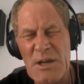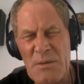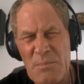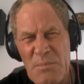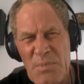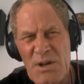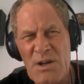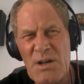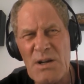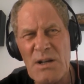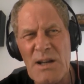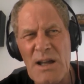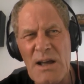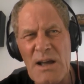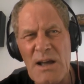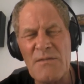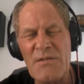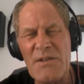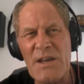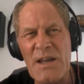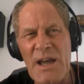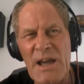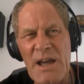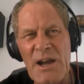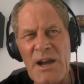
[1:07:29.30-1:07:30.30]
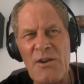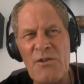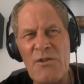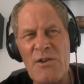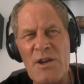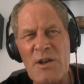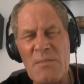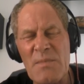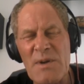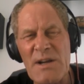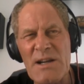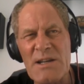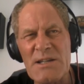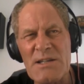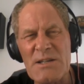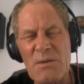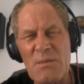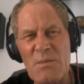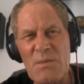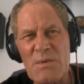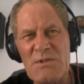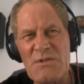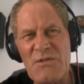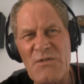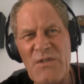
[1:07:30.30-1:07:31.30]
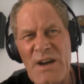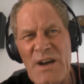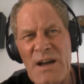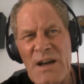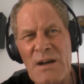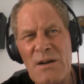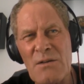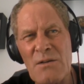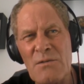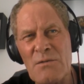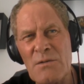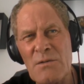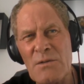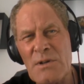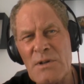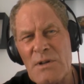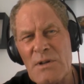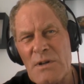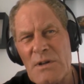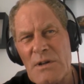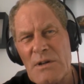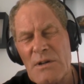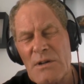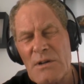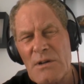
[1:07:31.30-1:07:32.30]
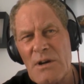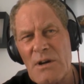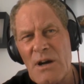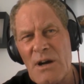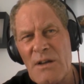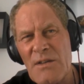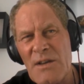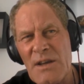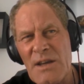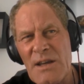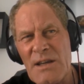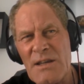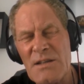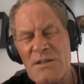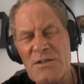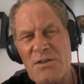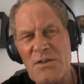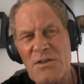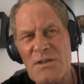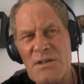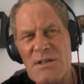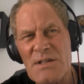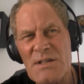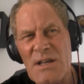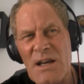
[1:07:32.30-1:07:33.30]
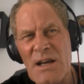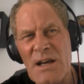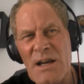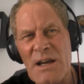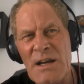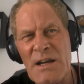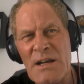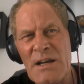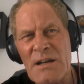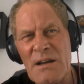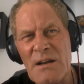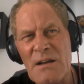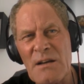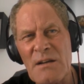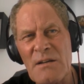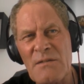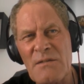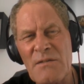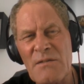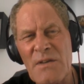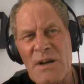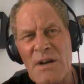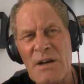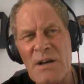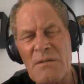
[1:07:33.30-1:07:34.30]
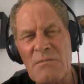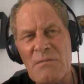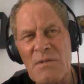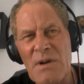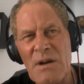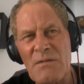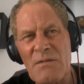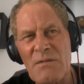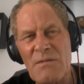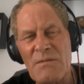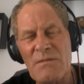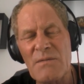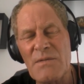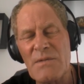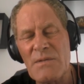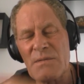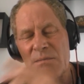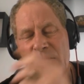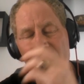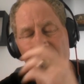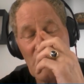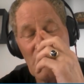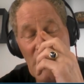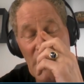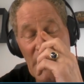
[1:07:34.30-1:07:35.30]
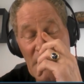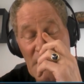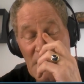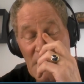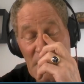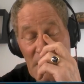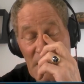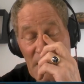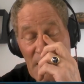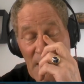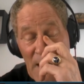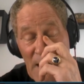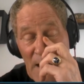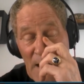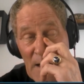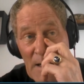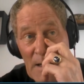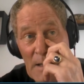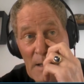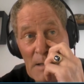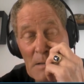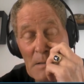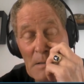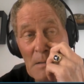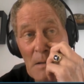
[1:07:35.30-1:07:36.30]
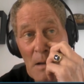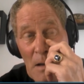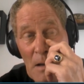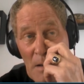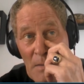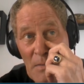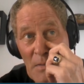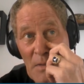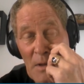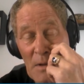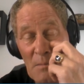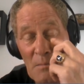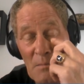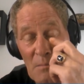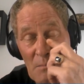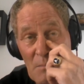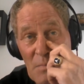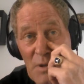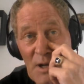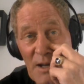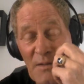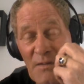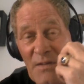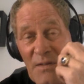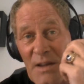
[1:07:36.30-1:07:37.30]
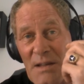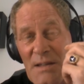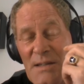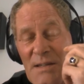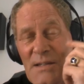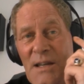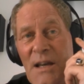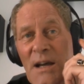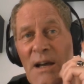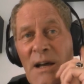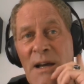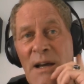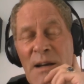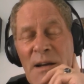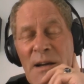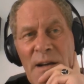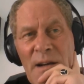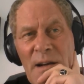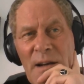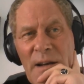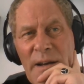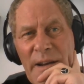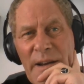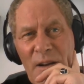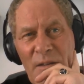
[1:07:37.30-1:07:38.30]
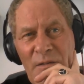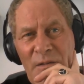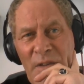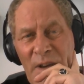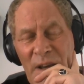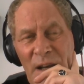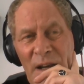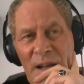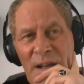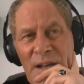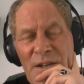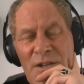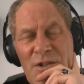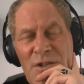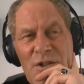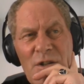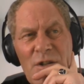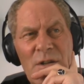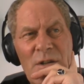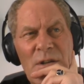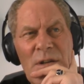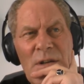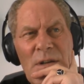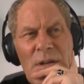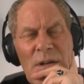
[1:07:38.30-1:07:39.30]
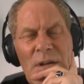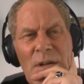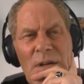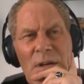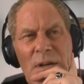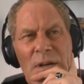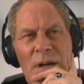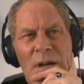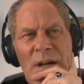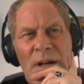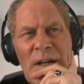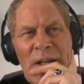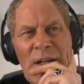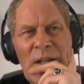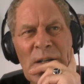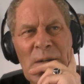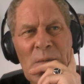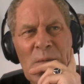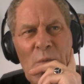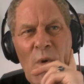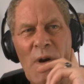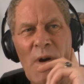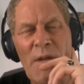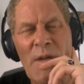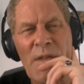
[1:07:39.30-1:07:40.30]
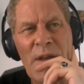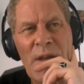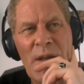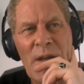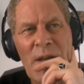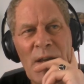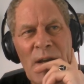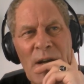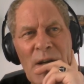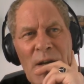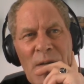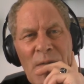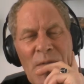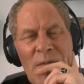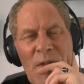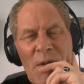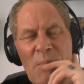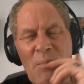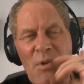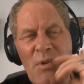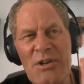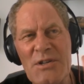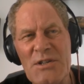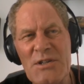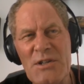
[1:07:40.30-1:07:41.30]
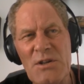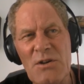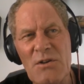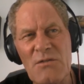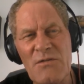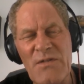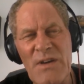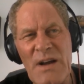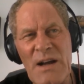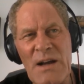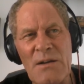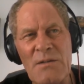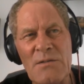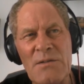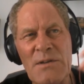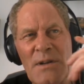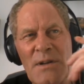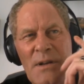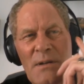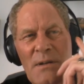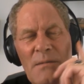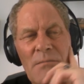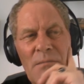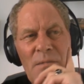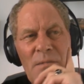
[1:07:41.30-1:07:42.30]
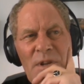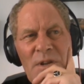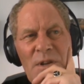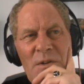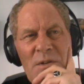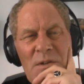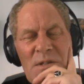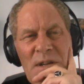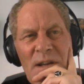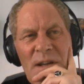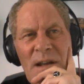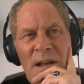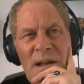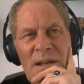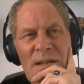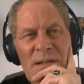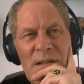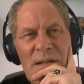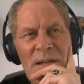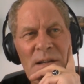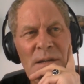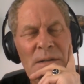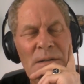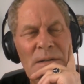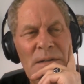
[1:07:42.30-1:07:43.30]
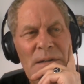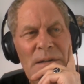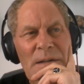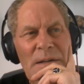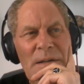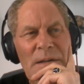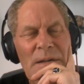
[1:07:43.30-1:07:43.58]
typical of the area because it was found on the eastern side of Lake Titicaca, on the Bolivian side, in a little village where the person who found it used it as uh,